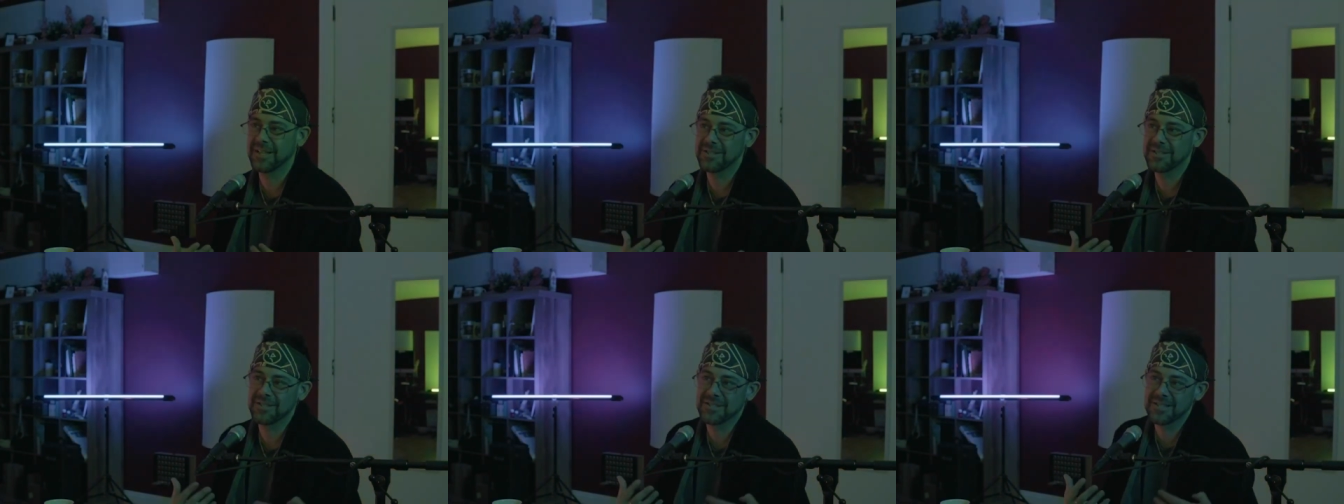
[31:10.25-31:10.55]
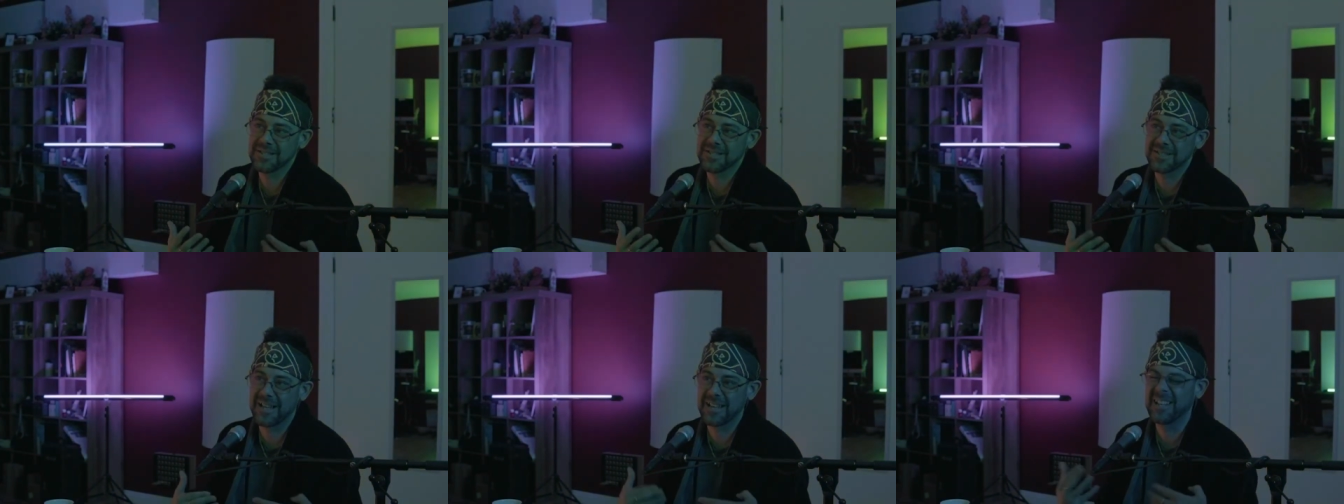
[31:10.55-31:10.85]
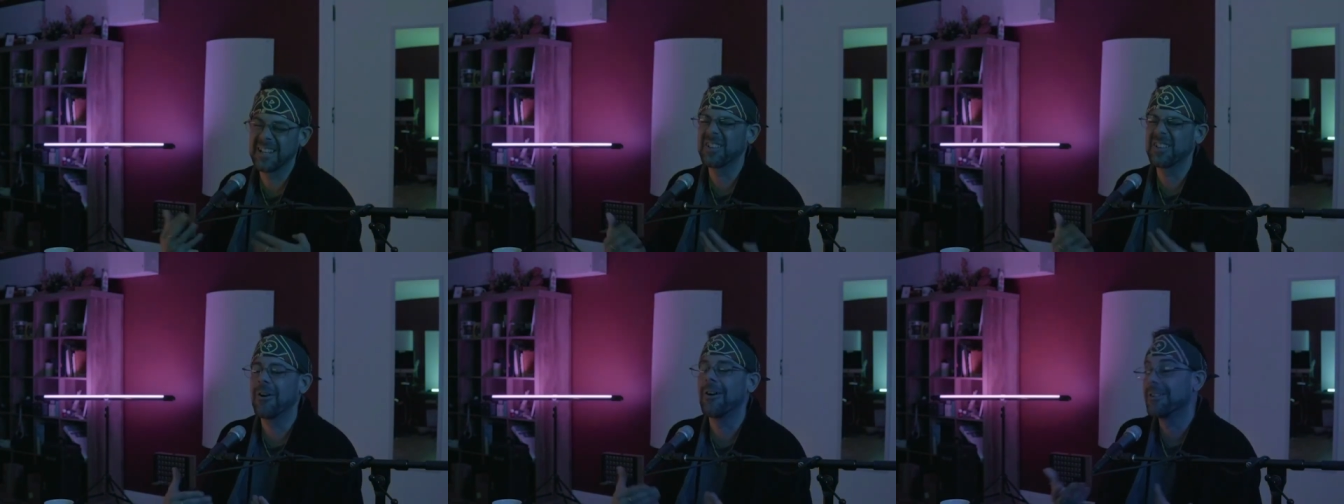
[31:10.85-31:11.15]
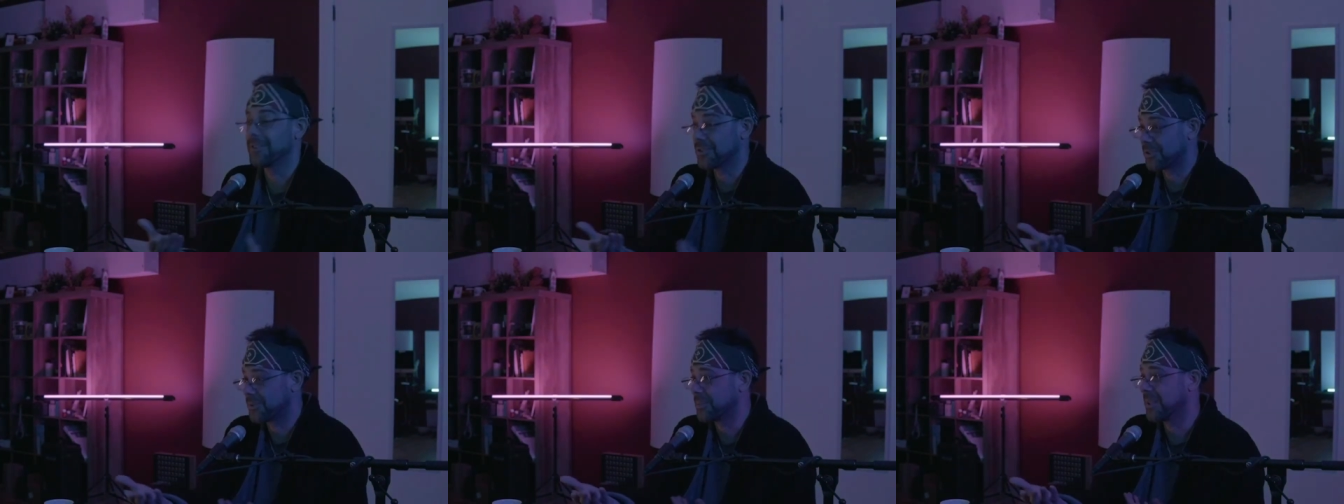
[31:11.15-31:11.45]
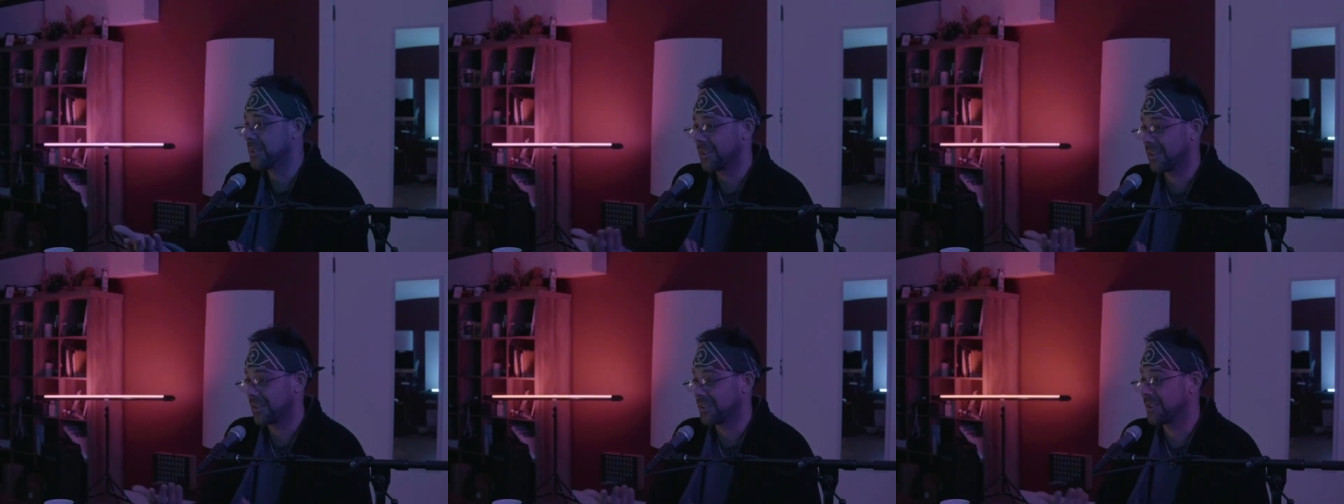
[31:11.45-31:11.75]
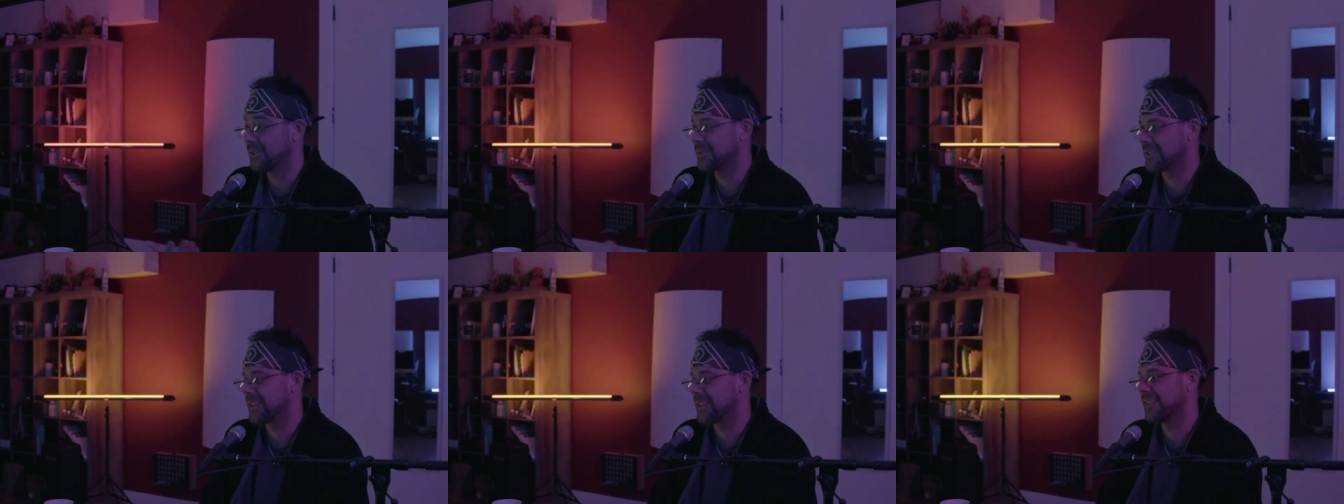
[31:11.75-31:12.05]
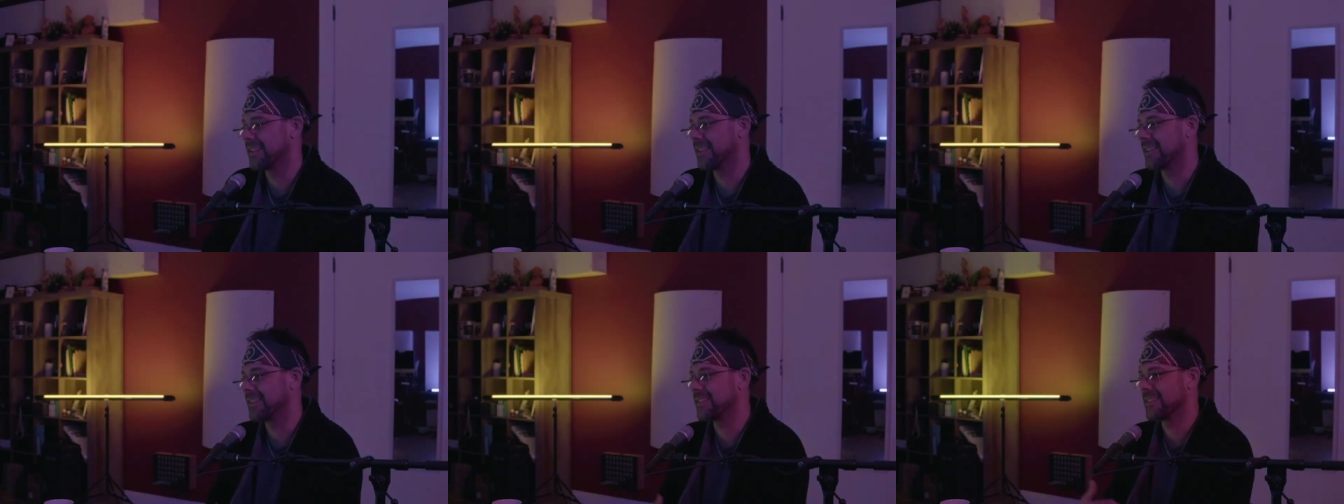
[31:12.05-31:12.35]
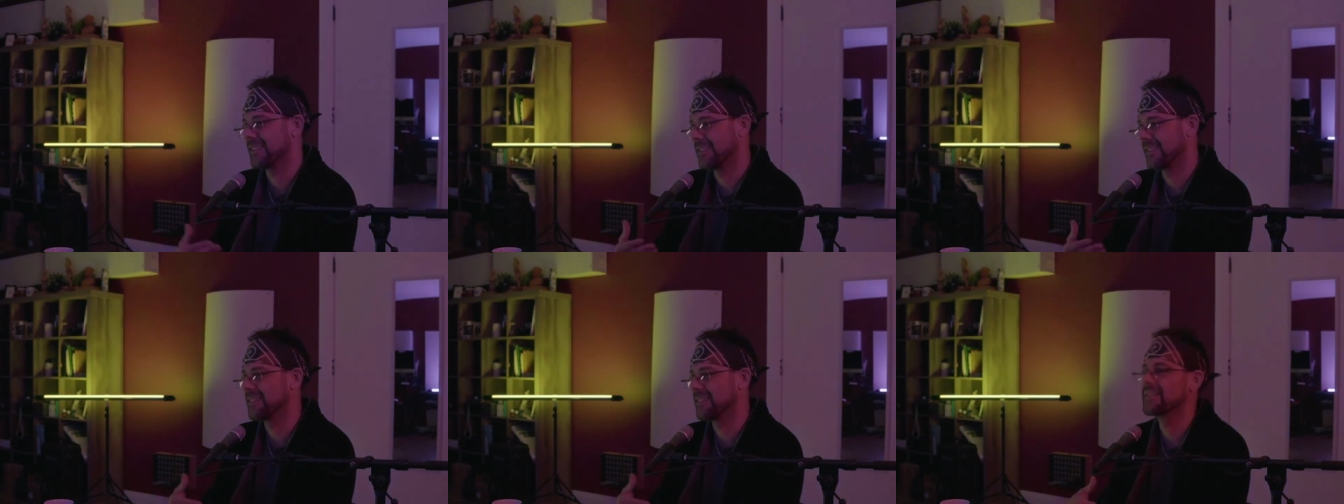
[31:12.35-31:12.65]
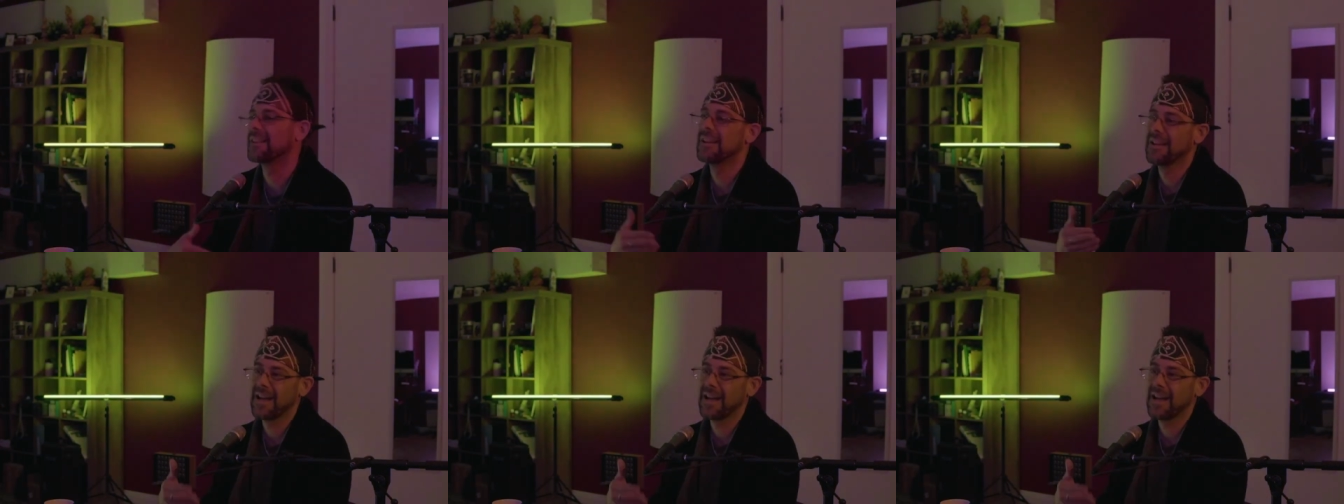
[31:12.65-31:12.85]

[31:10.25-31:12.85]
that just that acknowledgement like you said that mm-hmm.